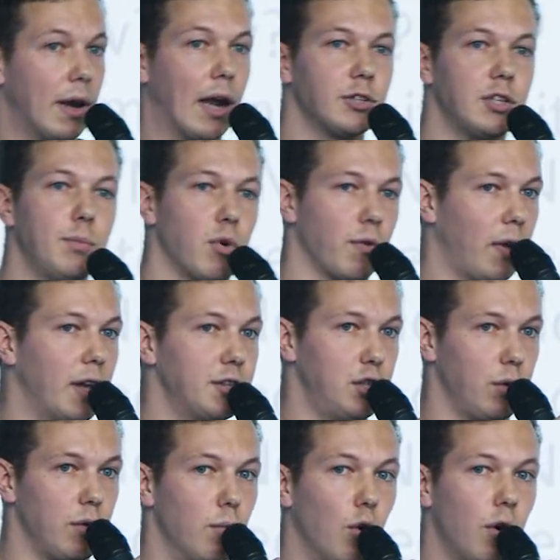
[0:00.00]
it actually provides you
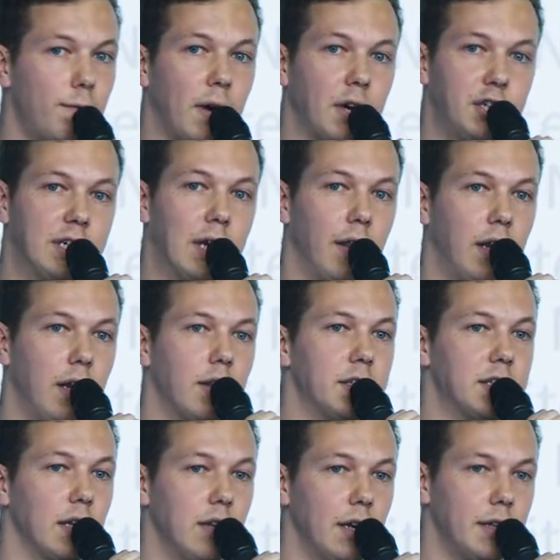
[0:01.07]
with more functionality than
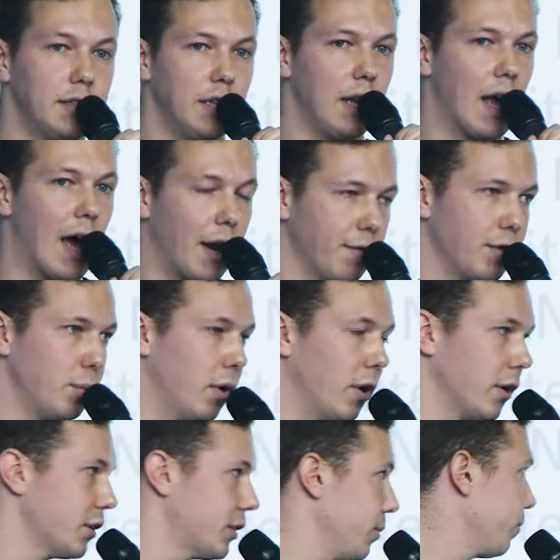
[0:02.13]
Solidity out of the
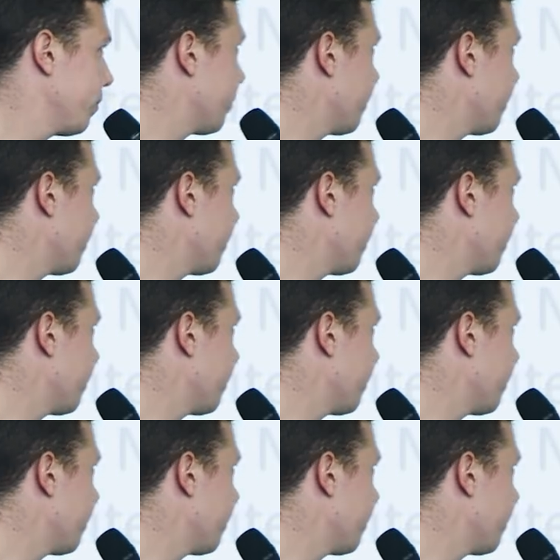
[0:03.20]
box.